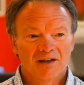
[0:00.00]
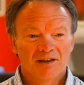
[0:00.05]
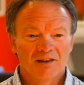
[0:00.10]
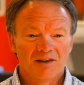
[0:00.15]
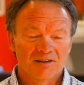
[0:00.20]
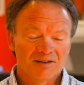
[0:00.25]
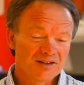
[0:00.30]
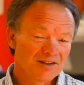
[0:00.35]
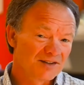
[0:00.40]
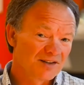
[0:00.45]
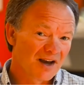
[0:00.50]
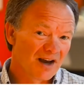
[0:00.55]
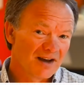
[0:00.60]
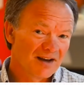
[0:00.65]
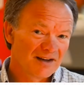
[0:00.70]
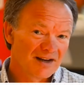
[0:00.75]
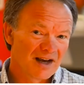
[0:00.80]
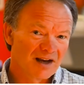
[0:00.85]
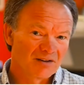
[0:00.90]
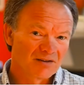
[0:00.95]
the
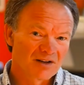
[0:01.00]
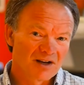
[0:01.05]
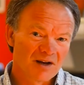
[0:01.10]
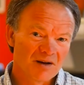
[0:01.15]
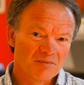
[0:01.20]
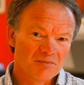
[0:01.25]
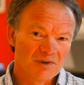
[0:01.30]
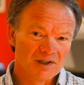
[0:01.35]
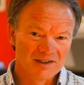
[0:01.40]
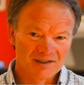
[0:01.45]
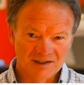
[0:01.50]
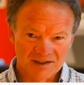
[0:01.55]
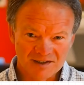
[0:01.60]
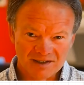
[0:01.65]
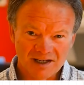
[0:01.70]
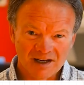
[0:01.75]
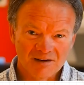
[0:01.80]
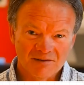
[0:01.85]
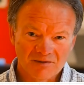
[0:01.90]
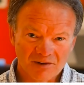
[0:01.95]
desired outcome is a
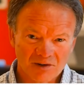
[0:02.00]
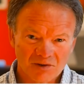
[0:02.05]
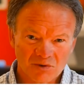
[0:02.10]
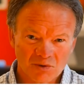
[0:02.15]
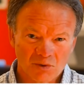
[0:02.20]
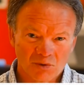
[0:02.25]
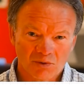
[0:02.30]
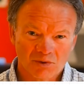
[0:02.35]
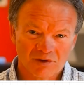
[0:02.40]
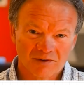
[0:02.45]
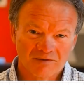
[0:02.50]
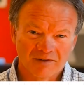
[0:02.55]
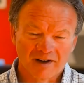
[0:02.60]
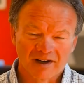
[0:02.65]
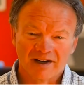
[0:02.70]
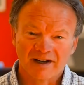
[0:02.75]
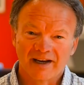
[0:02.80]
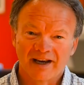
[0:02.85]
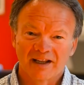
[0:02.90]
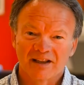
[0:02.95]
telephone call, if I
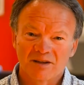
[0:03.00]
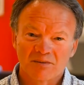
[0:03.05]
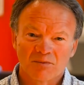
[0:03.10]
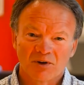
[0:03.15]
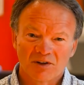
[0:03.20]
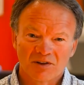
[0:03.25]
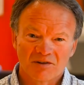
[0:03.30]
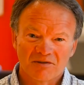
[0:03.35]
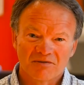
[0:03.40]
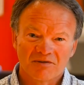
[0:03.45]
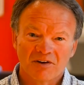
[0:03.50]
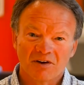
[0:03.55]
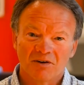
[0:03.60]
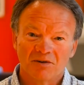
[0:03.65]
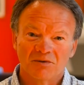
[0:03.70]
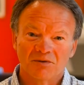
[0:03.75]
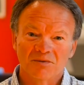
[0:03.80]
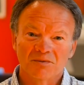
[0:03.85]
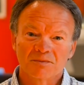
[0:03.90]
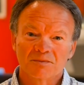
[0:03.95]
can get them on the
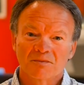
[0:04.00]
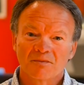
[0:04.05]
phone.